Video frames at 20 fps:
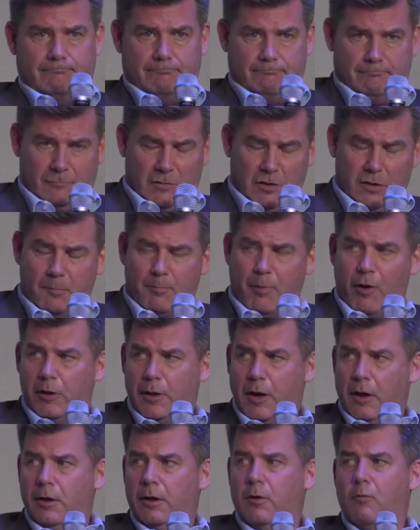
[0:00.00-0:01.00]
the
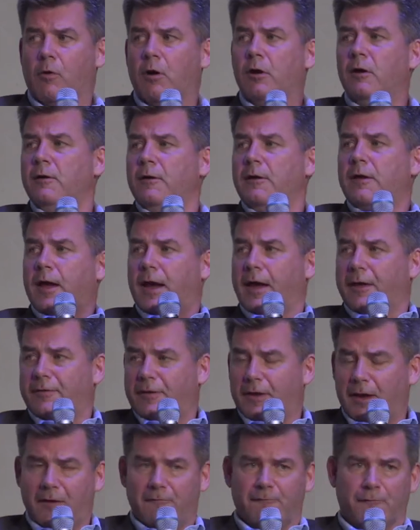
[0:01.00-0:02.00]
Napoleonic War and
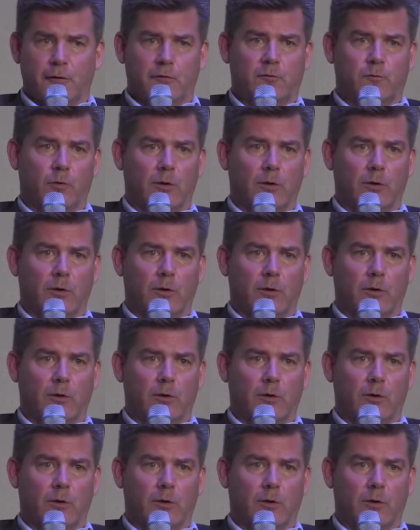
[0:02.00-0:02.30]
the First